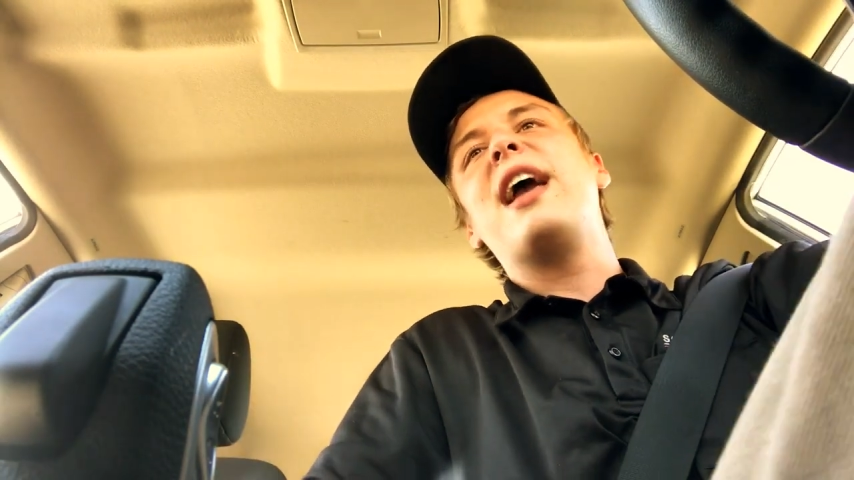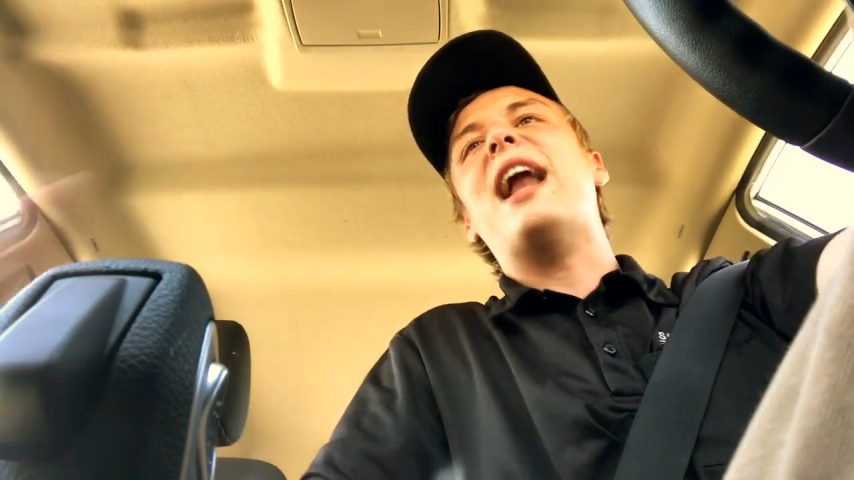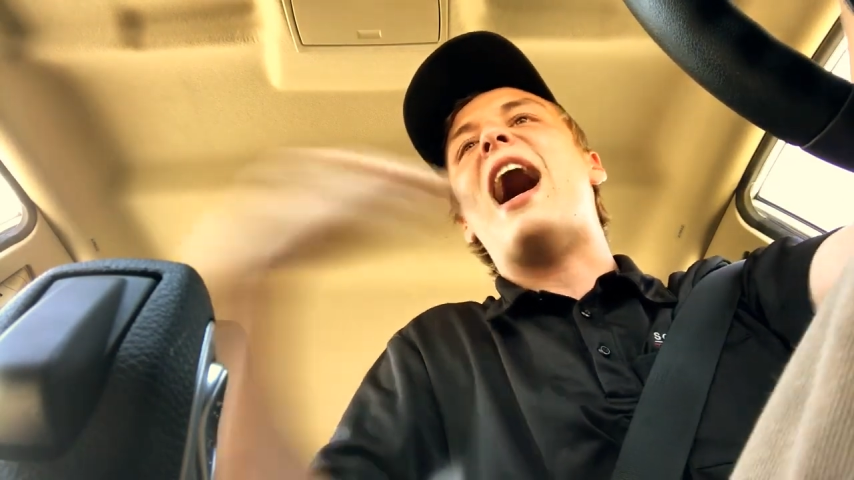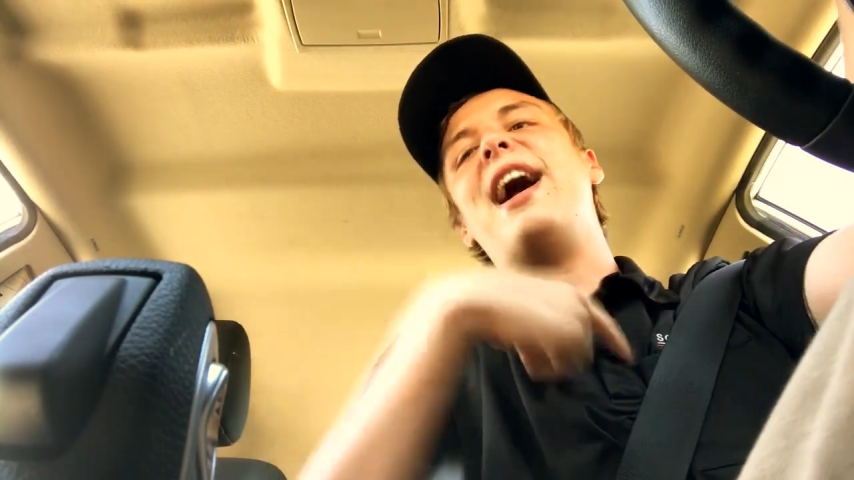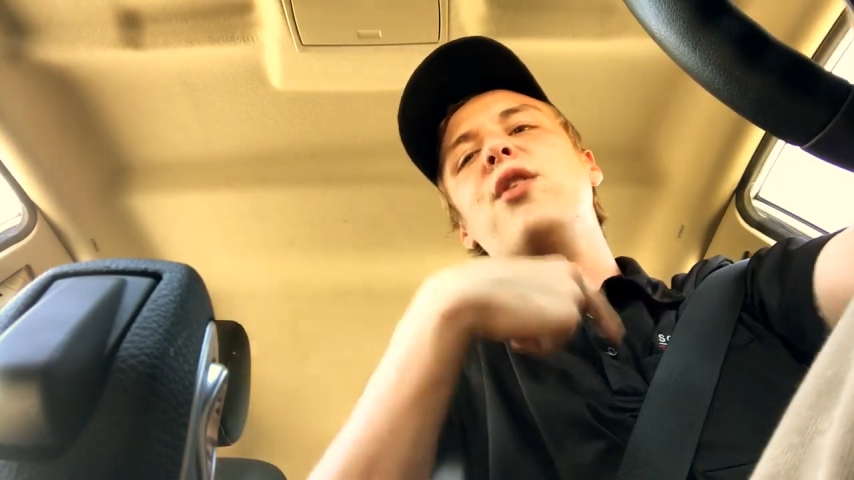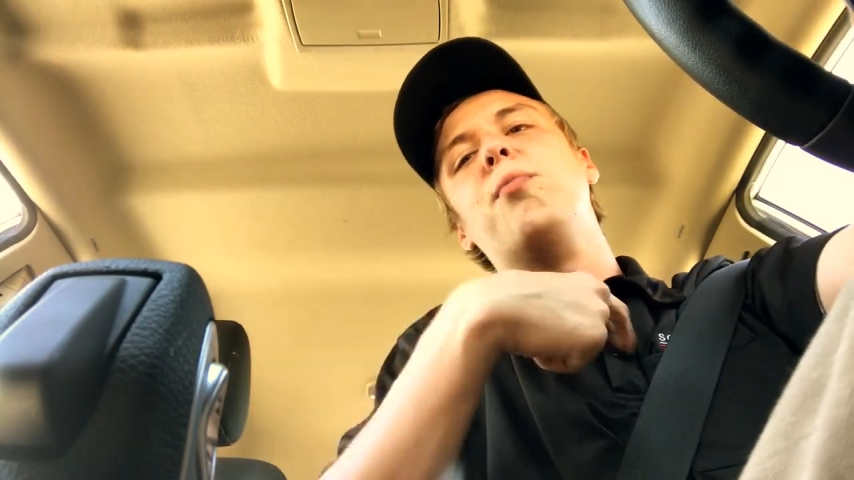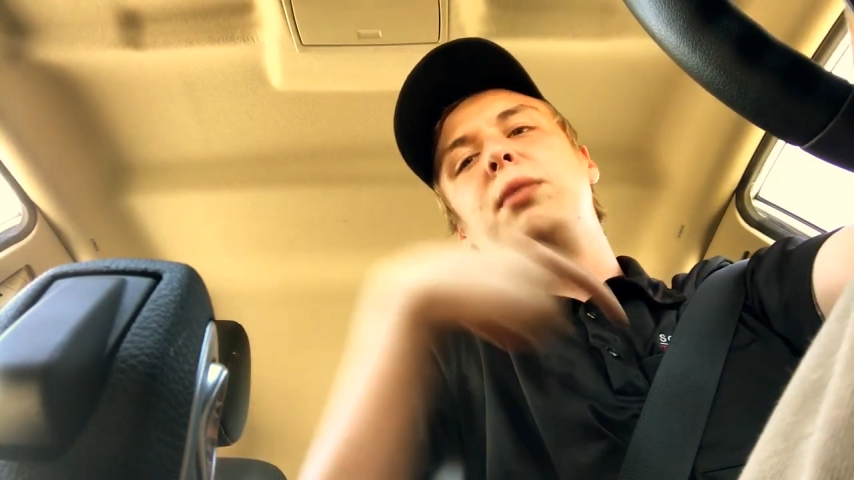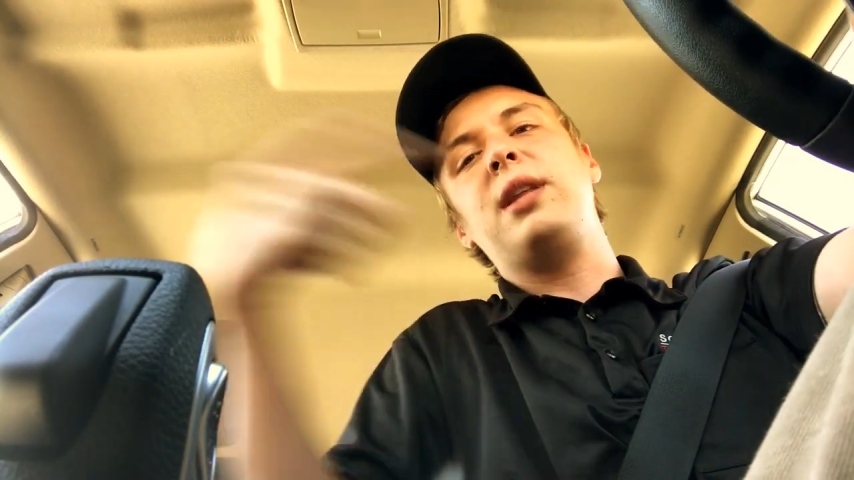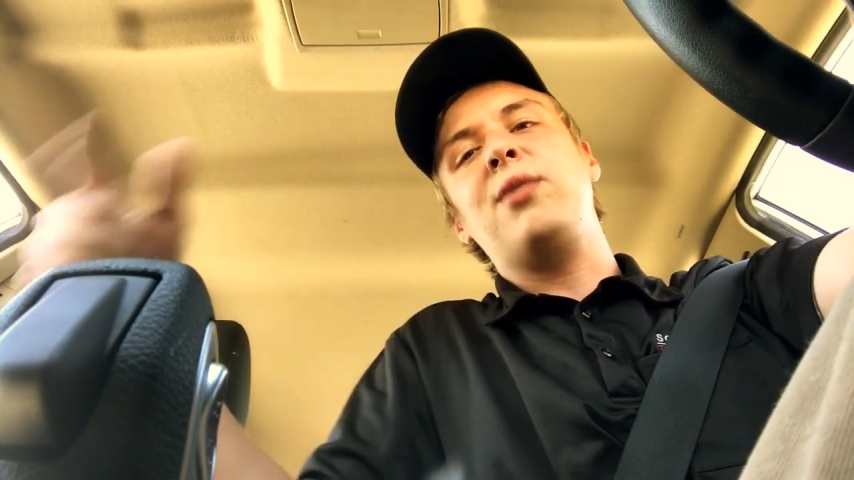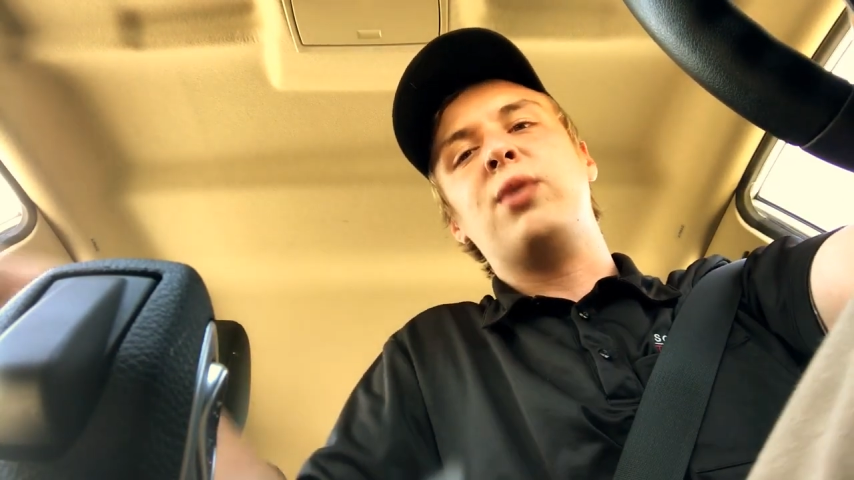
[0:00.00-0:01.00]
and I don't
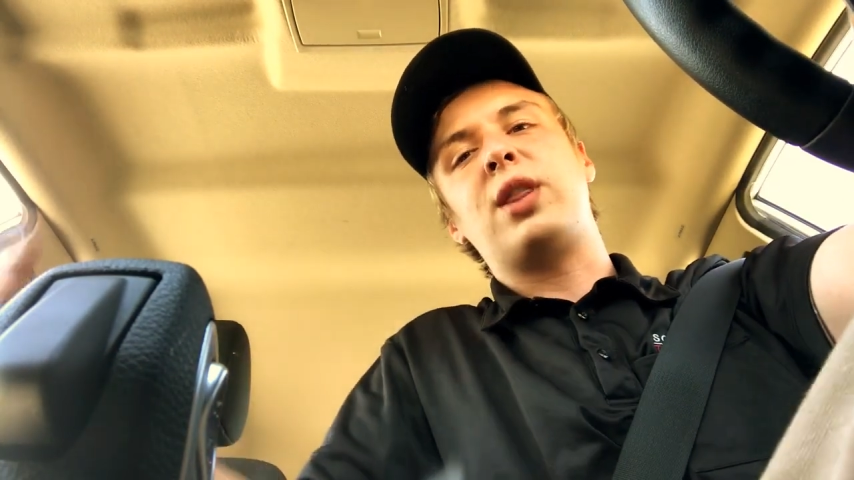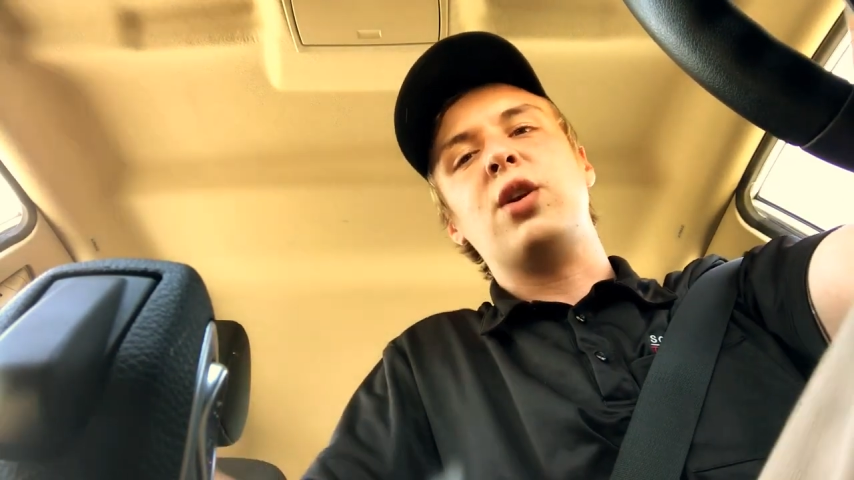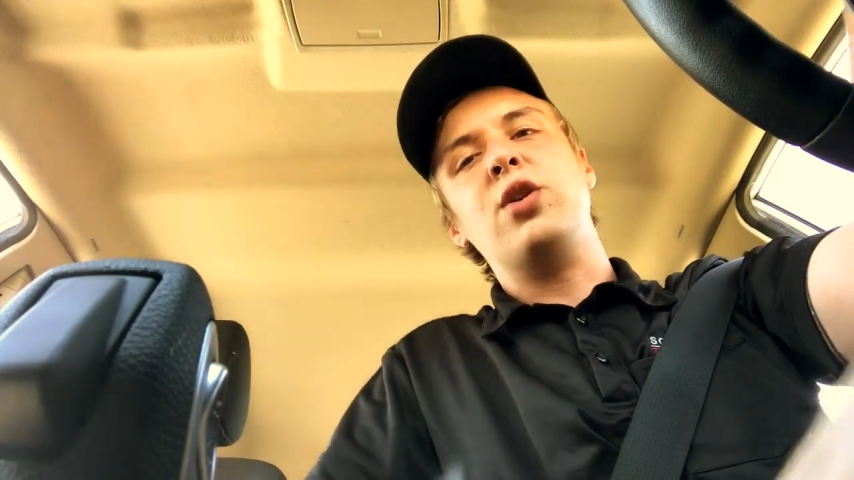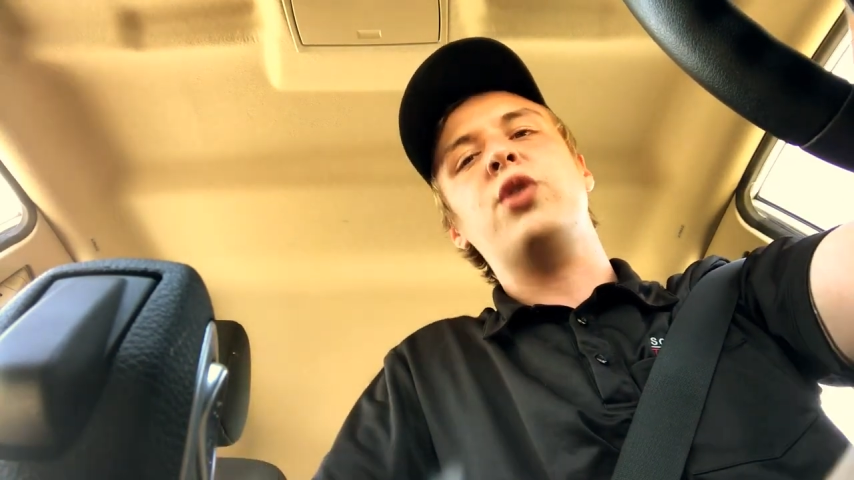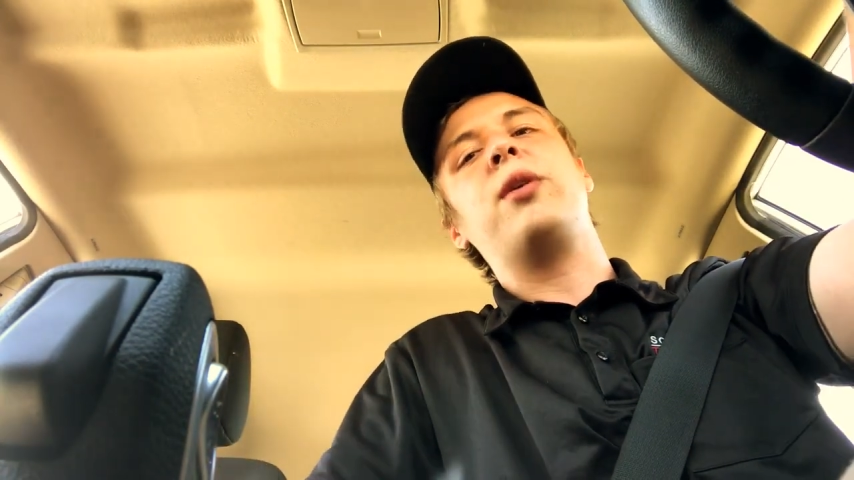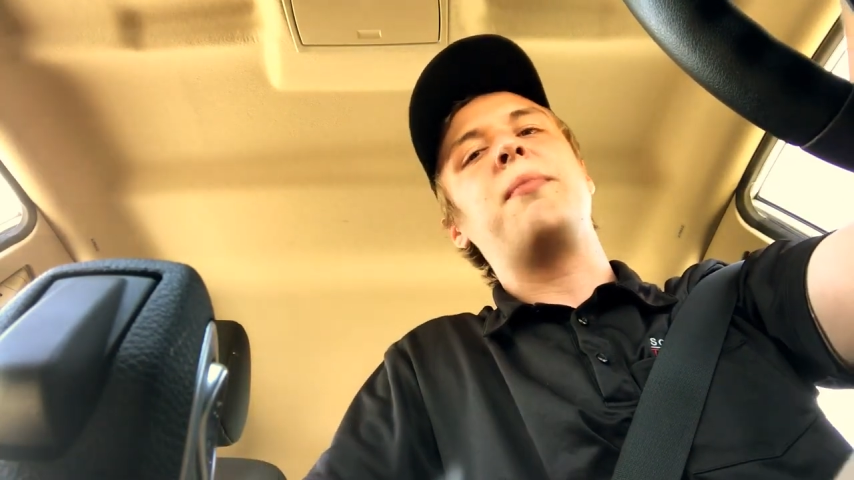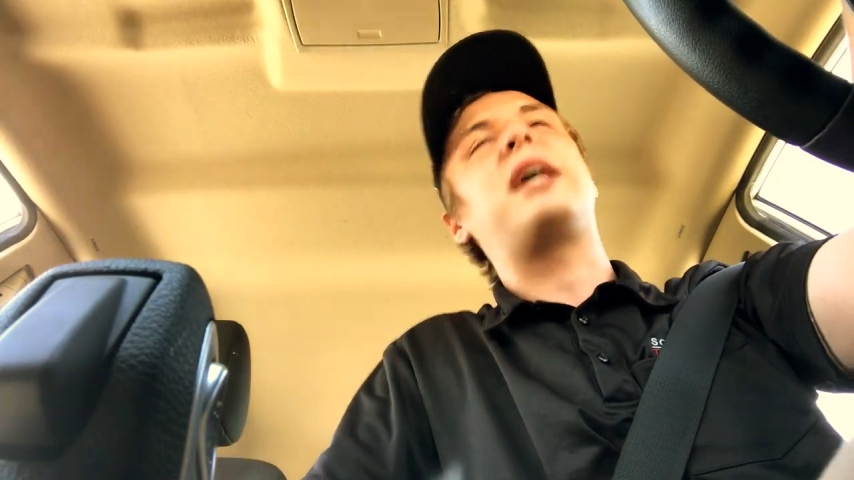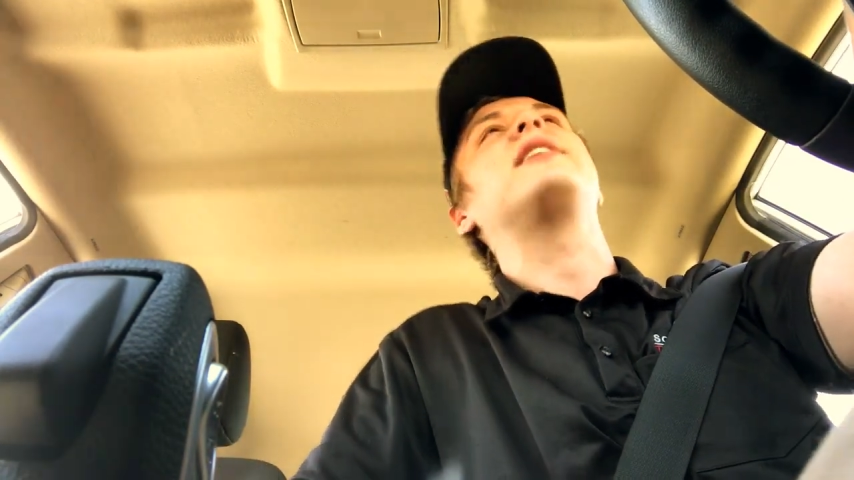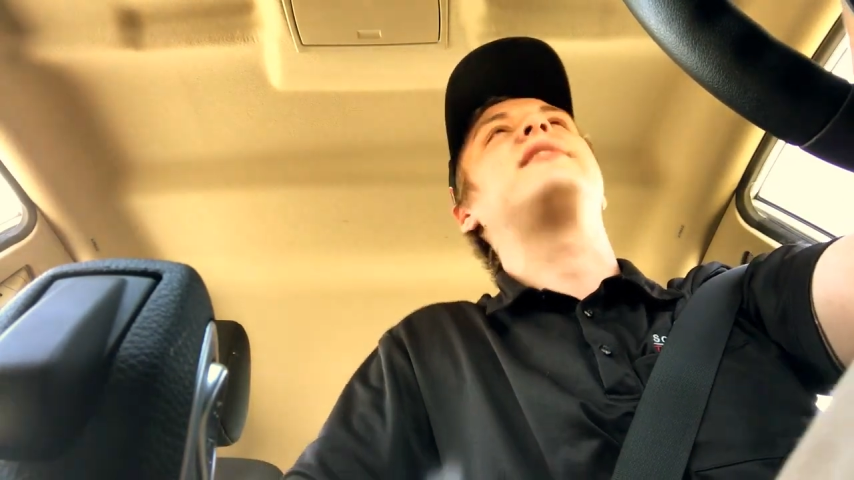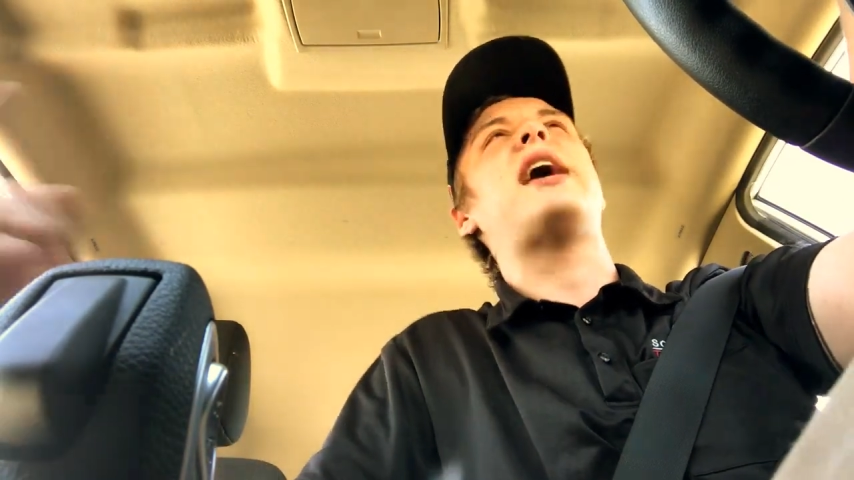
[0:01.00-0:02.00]
believe what they're doing
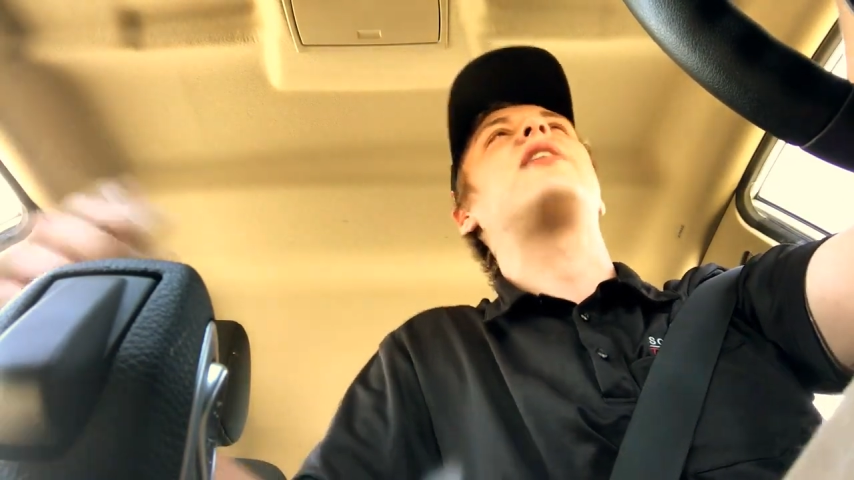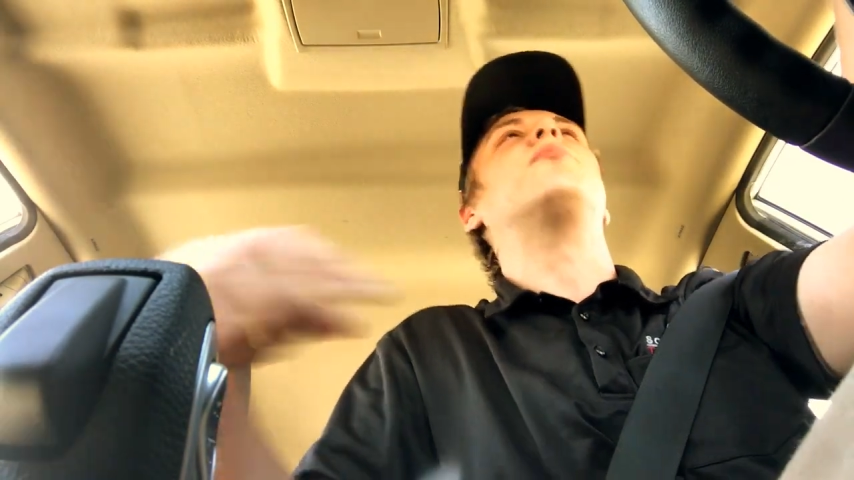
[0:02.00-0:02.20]
because they